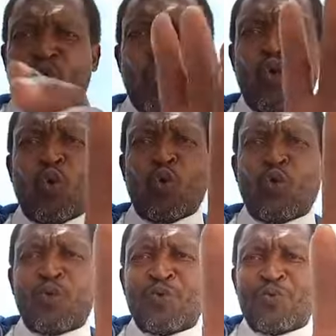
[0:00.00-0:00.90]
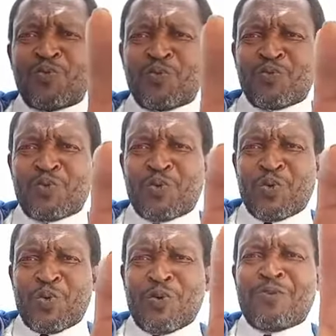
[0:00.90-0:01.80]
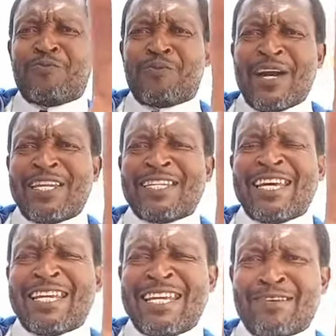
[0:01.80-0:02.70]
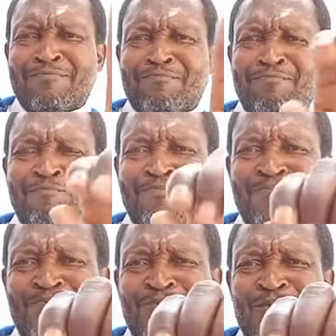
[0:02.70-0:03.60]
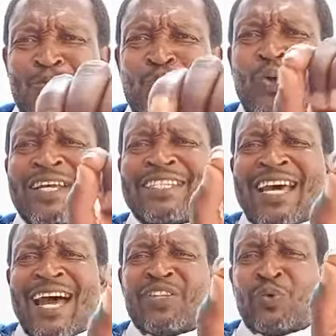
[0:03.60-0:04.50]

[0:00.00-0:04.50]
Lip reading: who will find it in him to attack